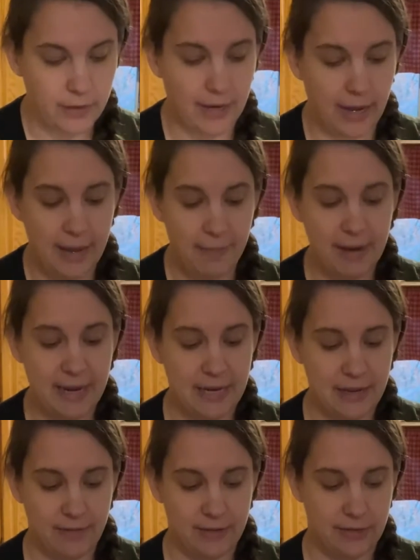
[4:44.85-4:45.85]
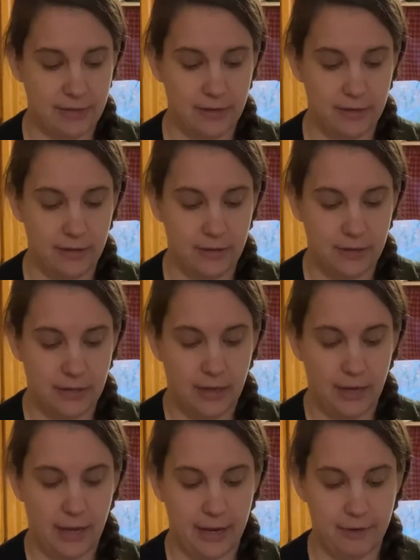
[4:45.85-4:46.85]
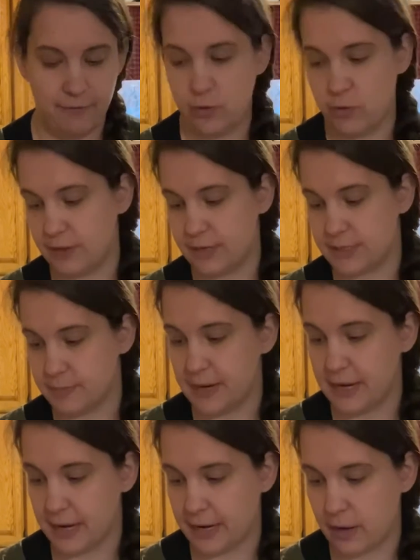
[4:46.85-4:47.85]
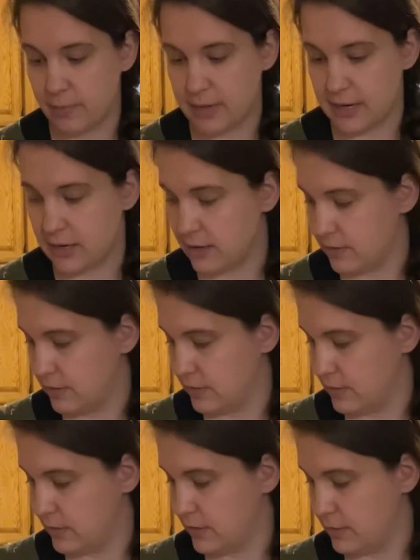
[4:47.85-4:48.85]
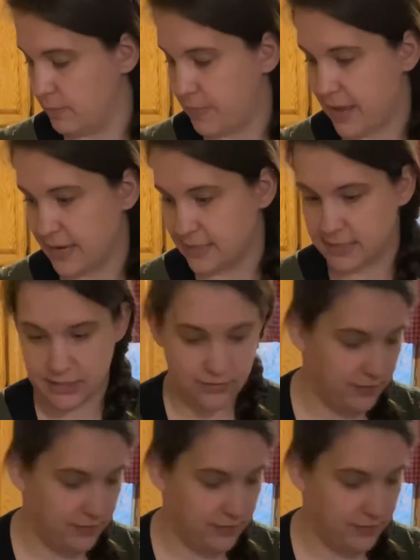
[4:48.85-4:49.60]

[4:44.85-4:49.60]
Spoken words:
I might even, on a few of these, depending on how many bags this